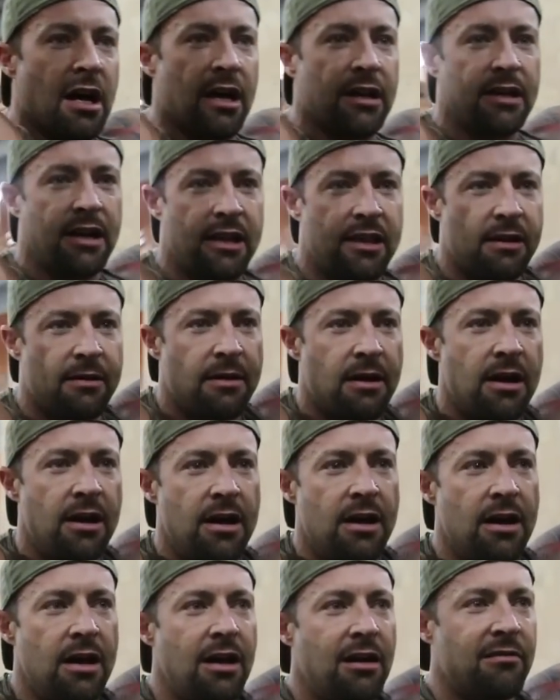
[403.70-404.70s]
another
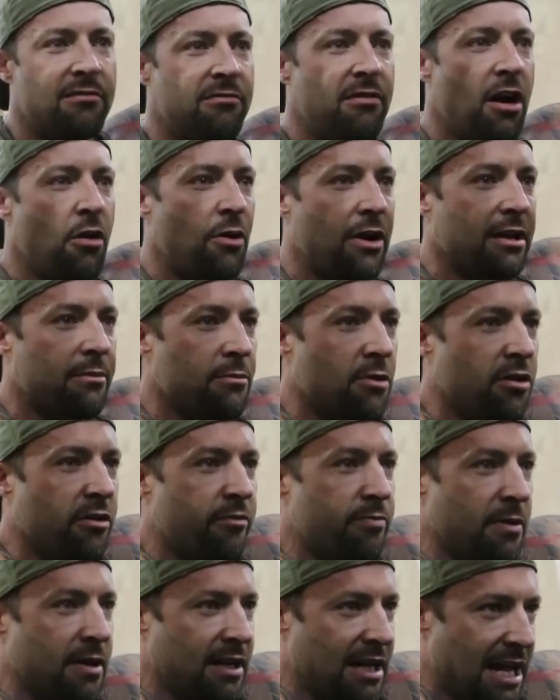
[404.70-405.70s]
rowing
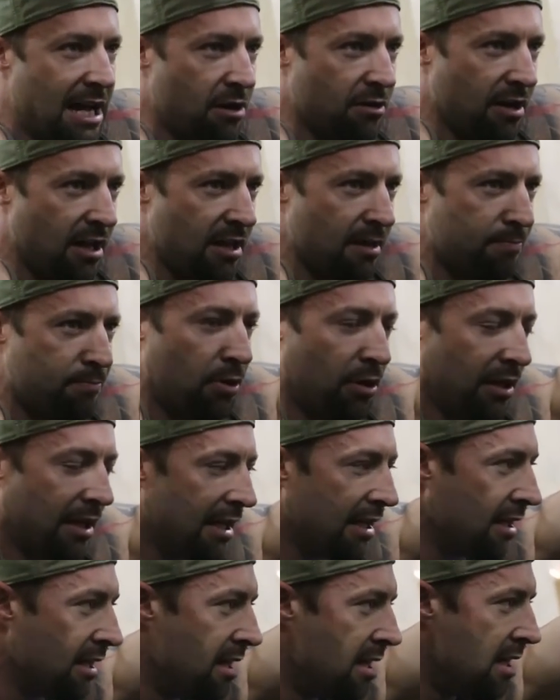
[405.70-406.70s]
movement now, another
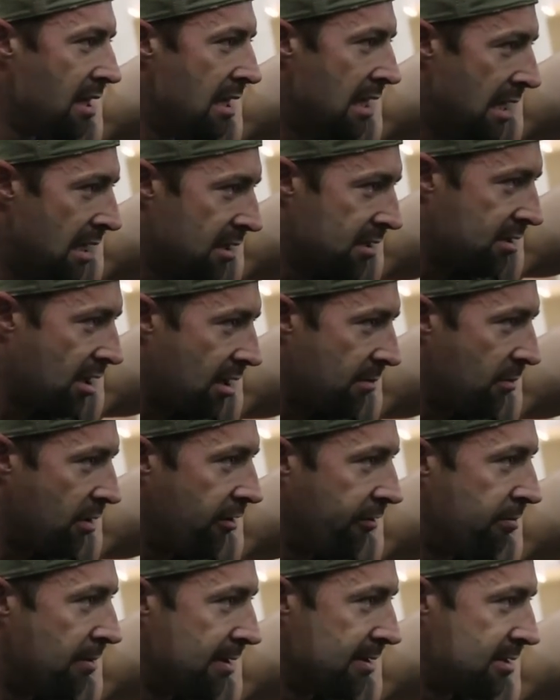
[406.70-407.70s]
pulling sort of
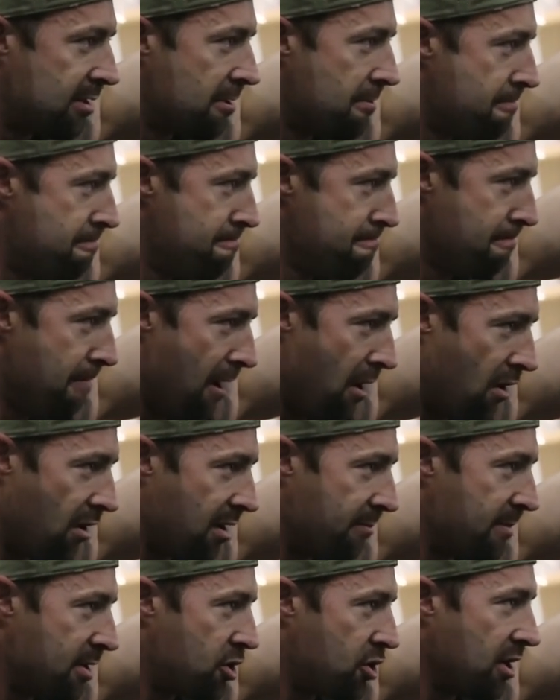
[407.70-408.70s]
movement on
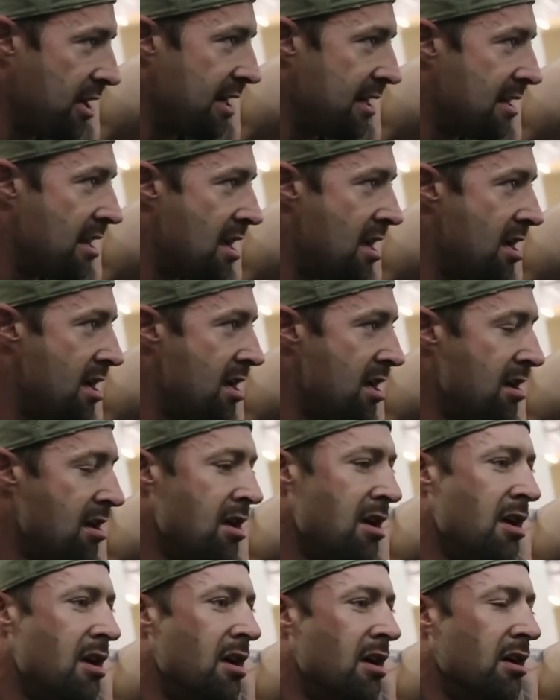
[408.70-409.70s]
a machine.
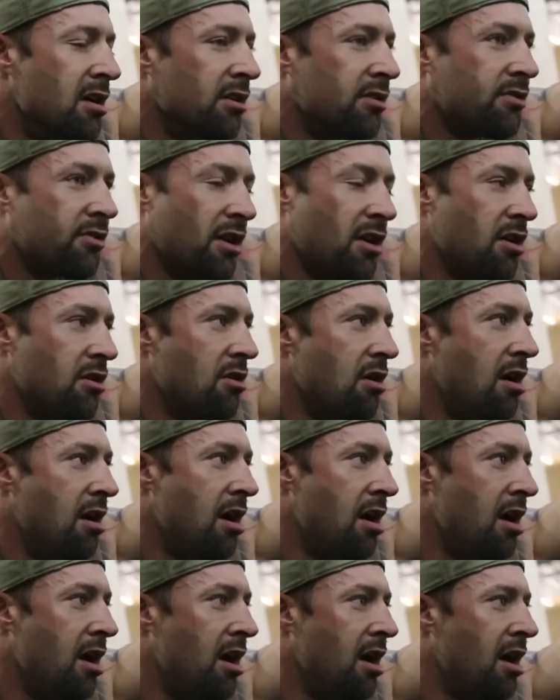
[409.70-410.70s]
So
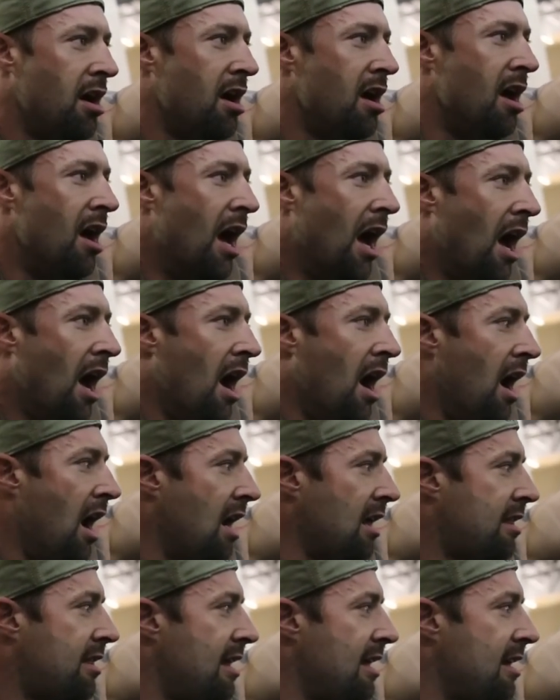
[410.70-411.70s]

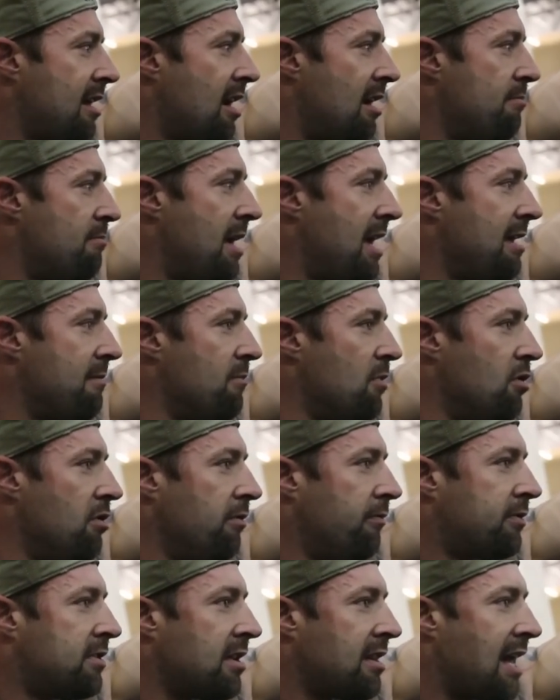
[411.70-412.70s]
I think I may
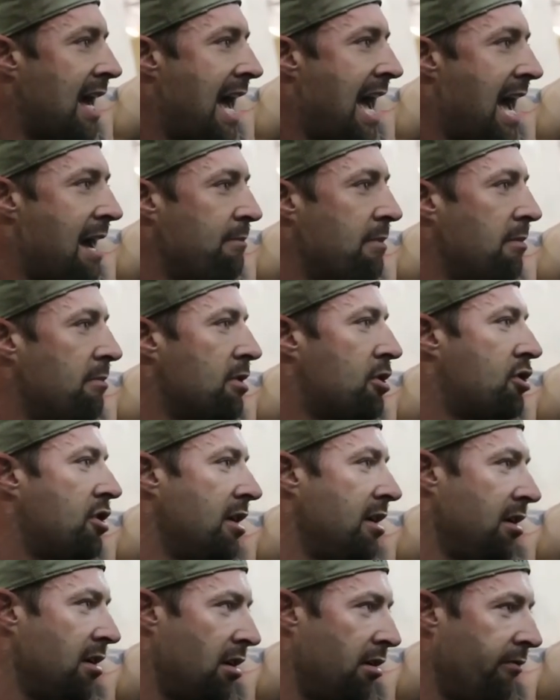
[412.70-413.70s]
move to the hammer
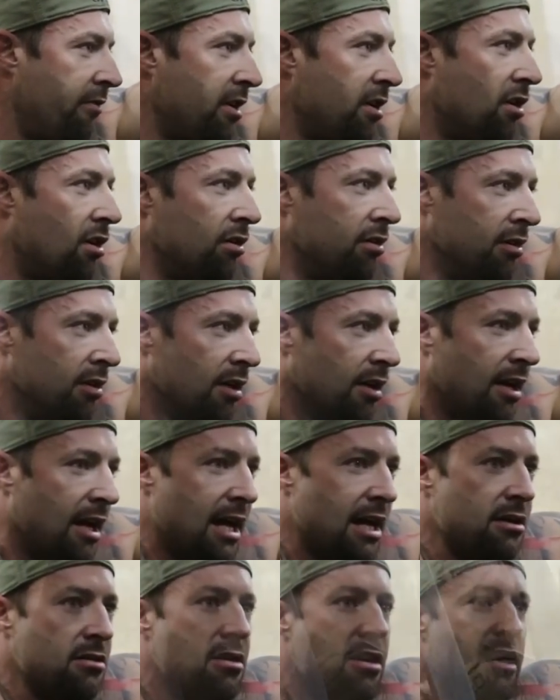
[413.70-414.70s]
machine over yonder
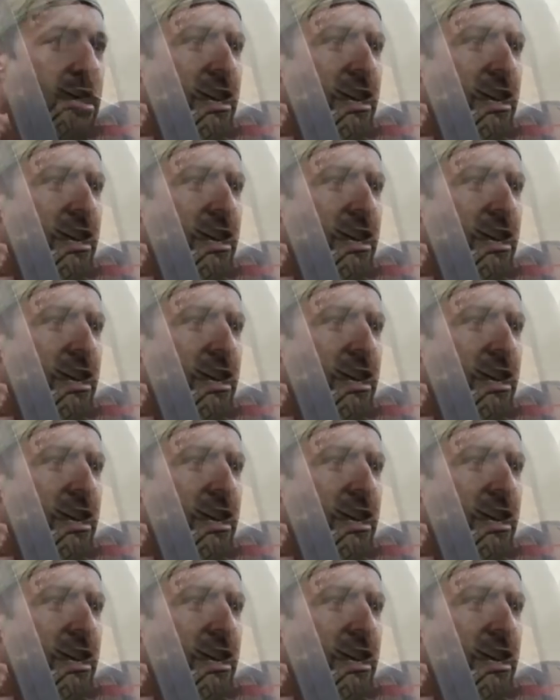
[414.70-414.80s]
now.